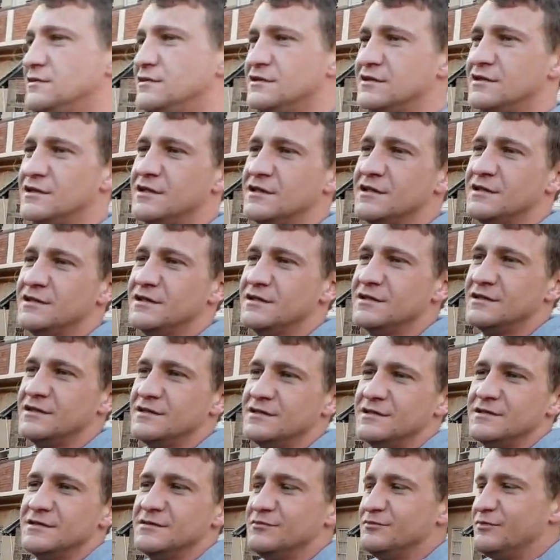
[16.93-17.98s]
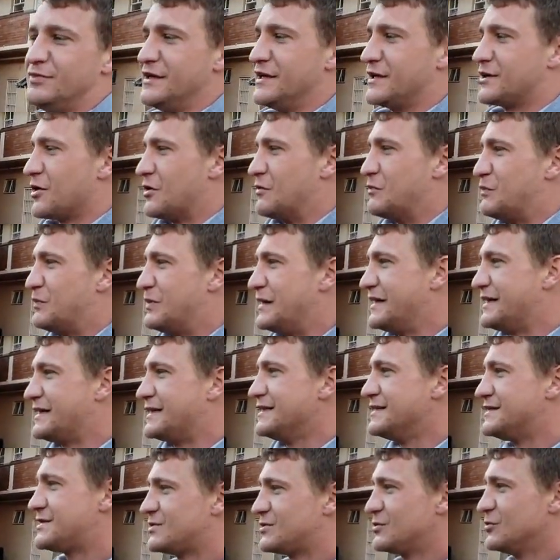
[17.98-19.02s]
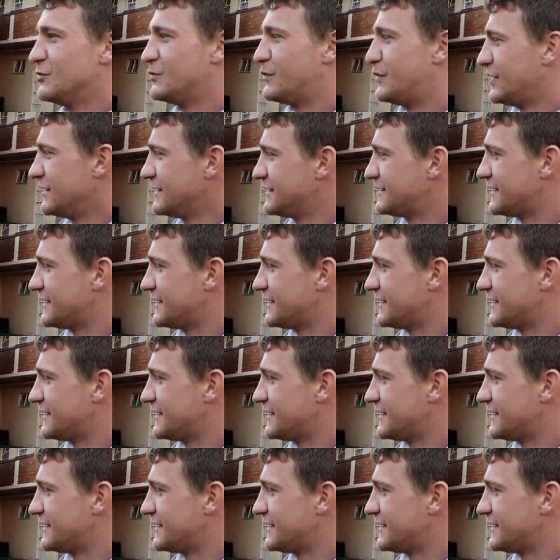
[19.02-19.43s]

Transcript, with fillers: I will try. Be completely stupid.